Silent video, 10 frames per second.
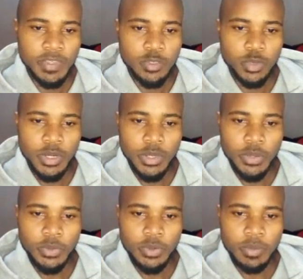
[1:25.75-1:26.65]
to a new
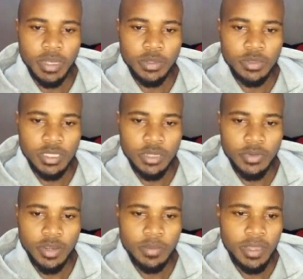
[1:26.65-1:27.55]
domain using
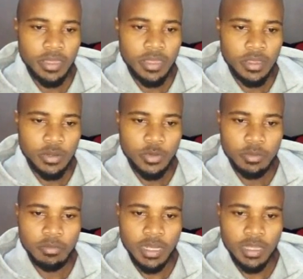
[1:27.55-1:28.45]
Rank Math, doing
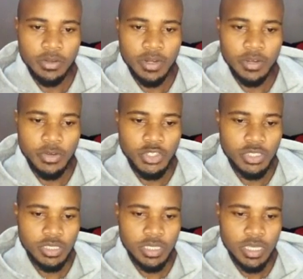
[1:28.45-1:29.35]
bulk
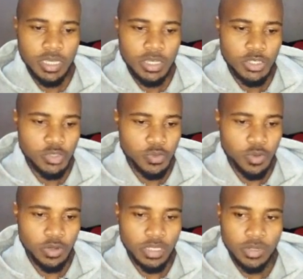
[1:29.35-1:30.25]
redirections
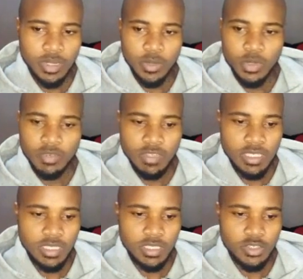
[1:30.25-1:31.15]
scroll down i'll leave it
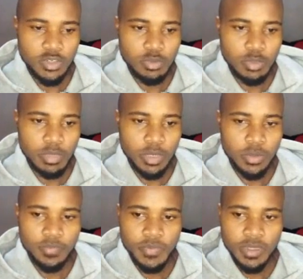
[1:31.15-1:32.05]
in the description below
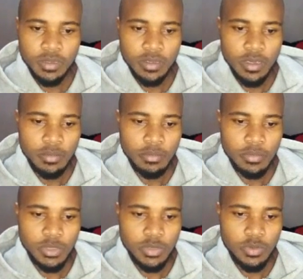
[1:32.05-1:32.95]

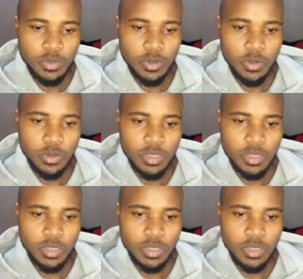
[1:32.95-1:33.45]
scroll